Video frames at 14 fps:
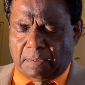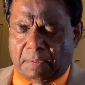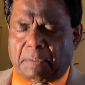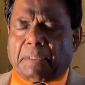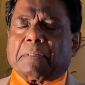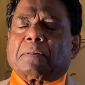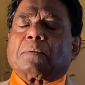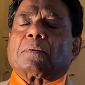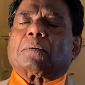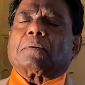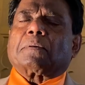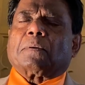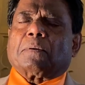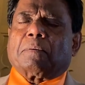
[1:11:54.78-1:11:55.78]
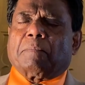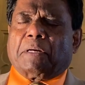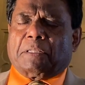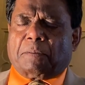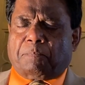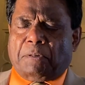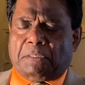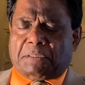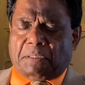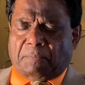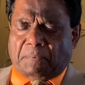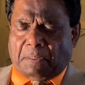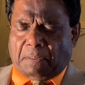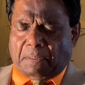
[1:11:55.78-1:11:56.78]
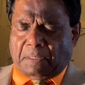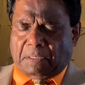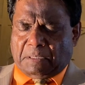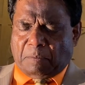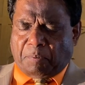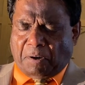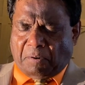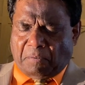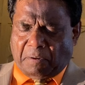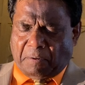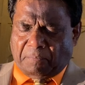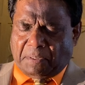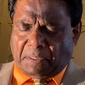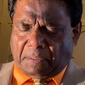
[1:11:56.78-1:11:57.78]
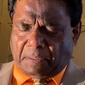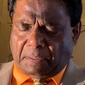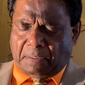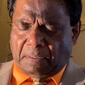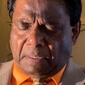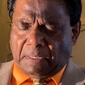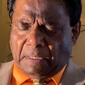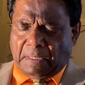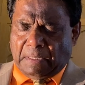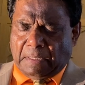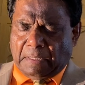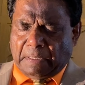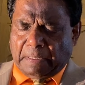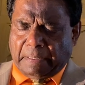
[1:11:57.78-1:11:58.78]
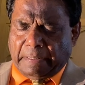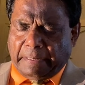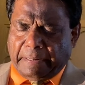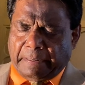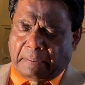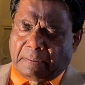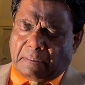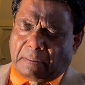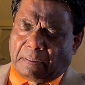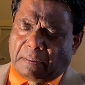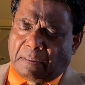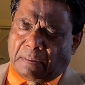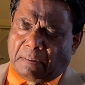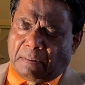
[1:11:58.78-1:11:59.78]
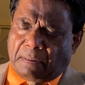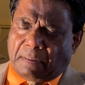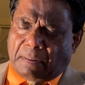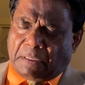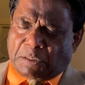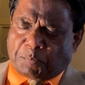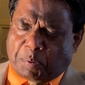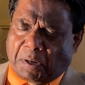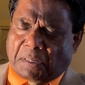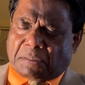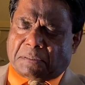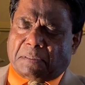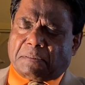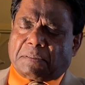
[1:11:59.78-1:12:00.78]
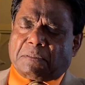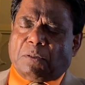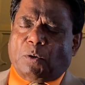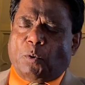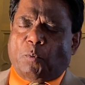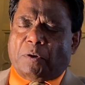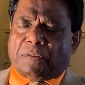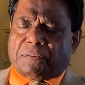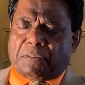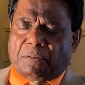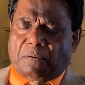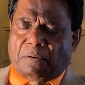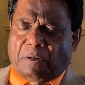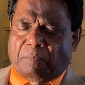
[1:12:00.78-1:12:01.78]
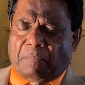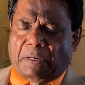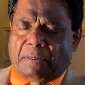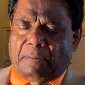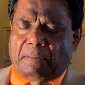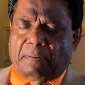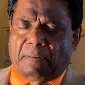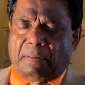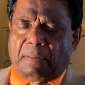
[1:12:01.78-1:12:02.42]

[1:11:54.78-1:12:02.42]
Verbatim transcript: Thank you, Lord. May the peace of God and the power of God Jesus. and His presence go with you and me